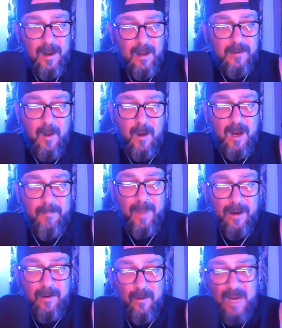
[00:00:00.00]
talking about,
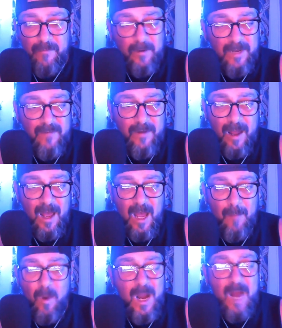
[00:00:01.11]
you know, never giving
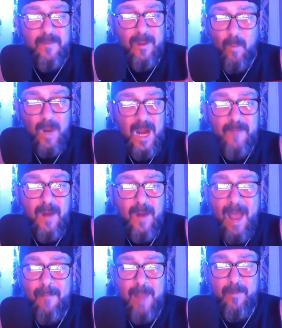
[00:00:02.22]
up, whatever that, whatever
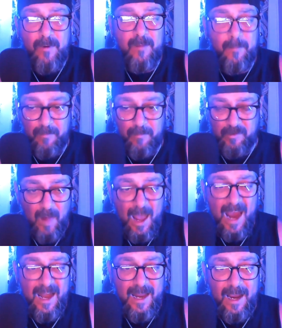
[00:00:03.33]
I'm able to
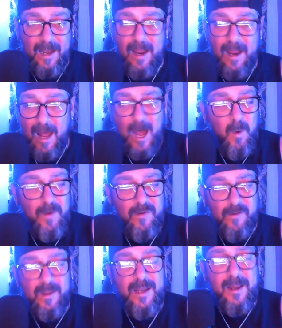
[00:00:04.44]
slide in. I always
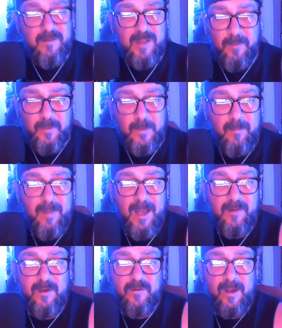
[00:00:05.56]
slid in some sort of
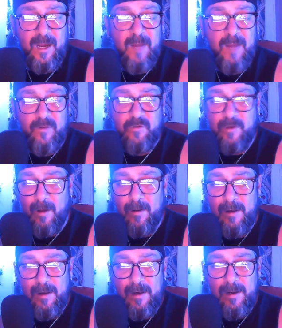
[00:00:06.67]
message in, in every show,
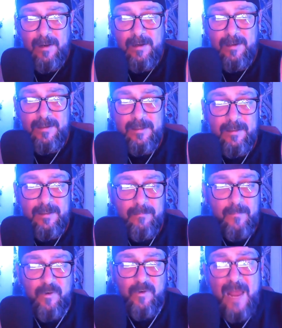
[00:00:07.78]

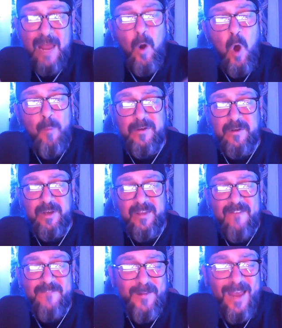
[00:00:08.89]
because now they're open to you. They
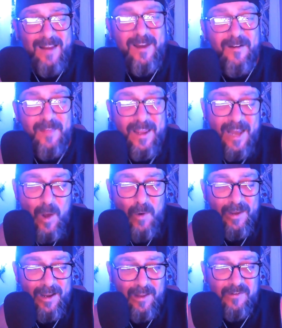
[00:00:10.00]
feel like they, they know
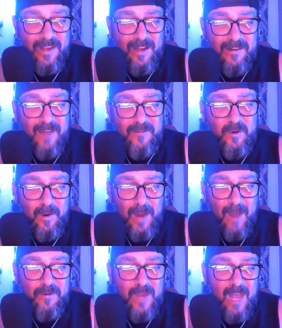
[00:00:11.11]
you in a sense. After you,
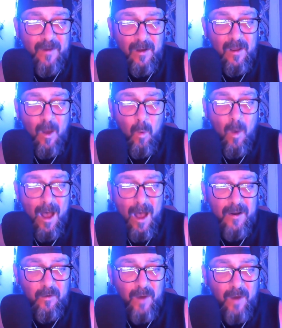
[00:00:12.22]
after you have a wild
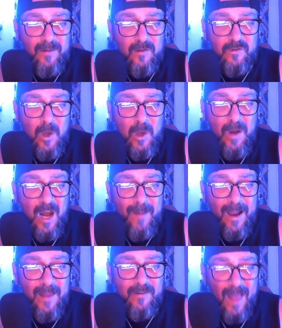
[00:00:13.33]
and crazy show and
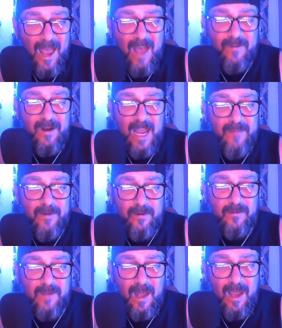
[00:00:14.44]
everybody's laughing and having a
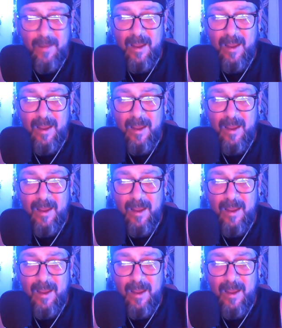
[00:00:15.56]
good time,